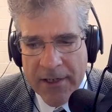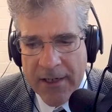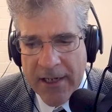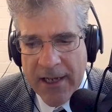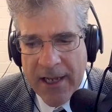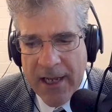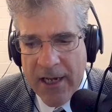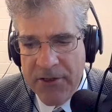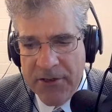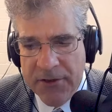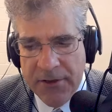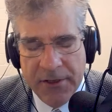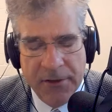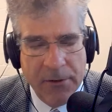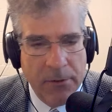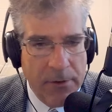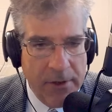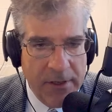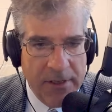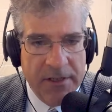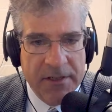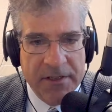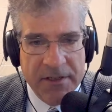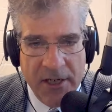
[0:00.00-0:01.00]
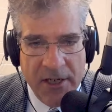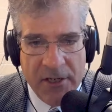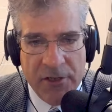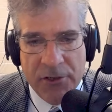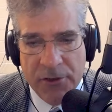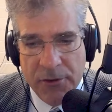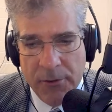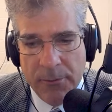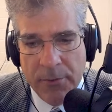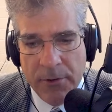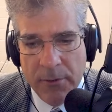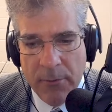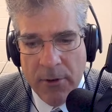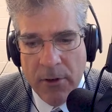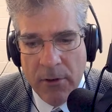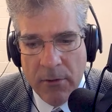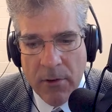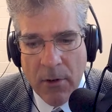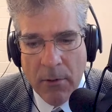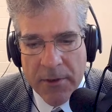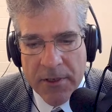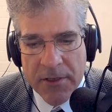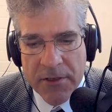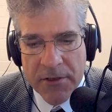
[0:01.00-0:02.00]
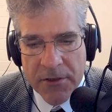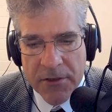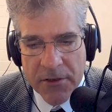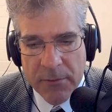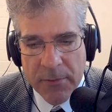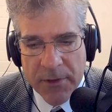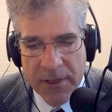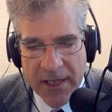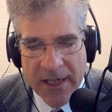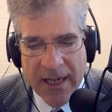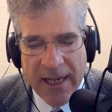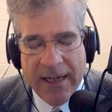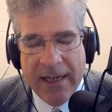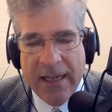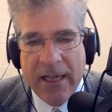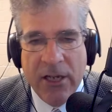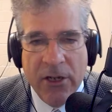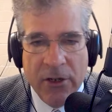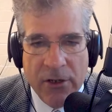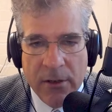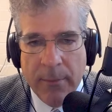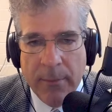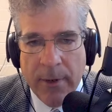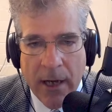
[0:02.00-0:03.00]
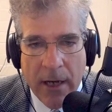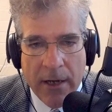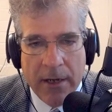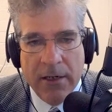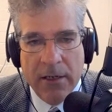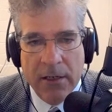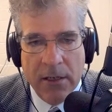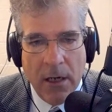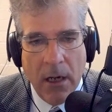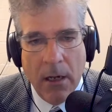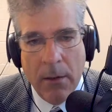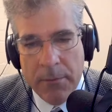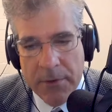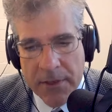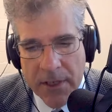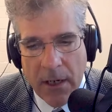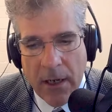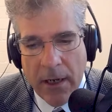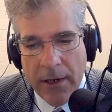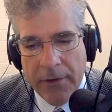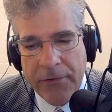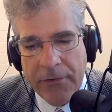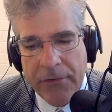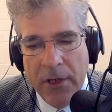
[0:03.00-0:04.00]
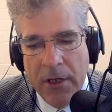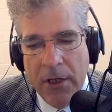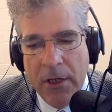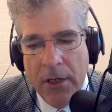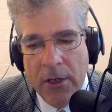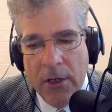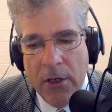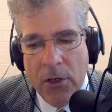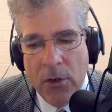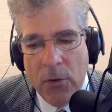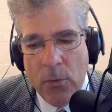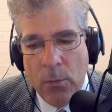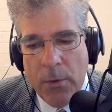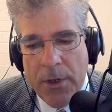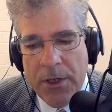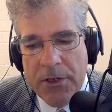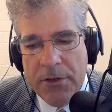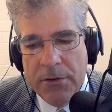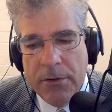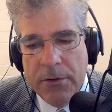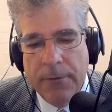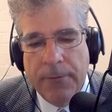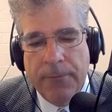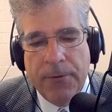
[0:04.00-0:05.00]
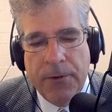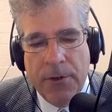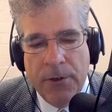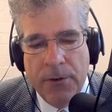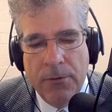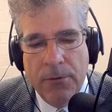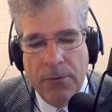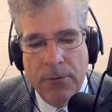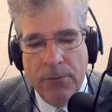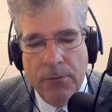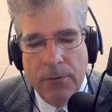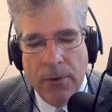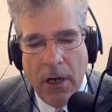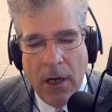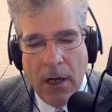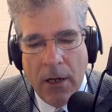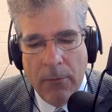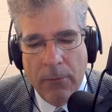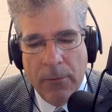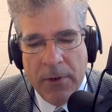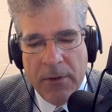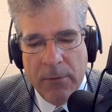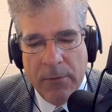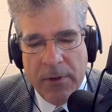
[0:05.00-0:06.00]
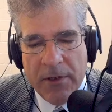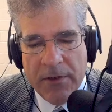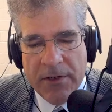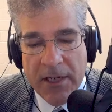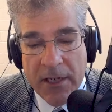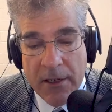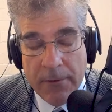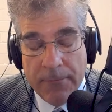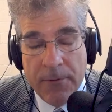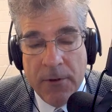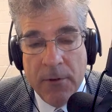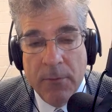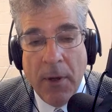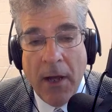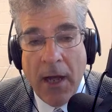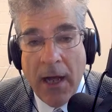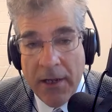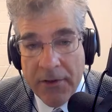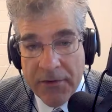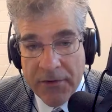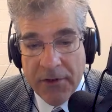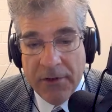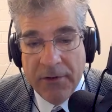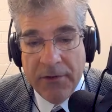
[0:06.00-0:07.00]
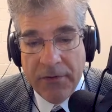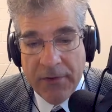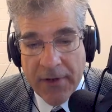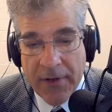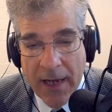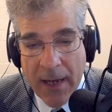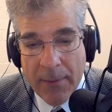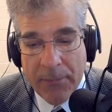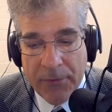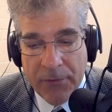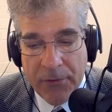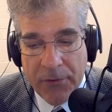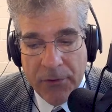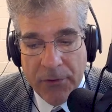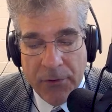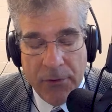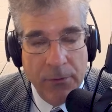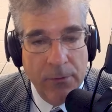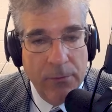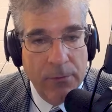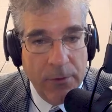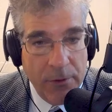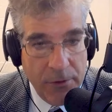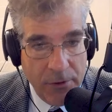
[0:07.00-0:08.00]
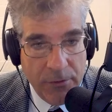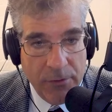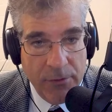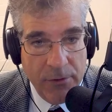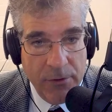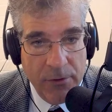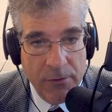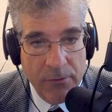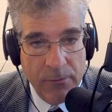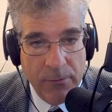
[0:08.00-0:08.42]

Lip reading: Occasionally an organization will promote what we do, but they kind of hear about it and come to us. We do a few, we take a few positive steps to recruit.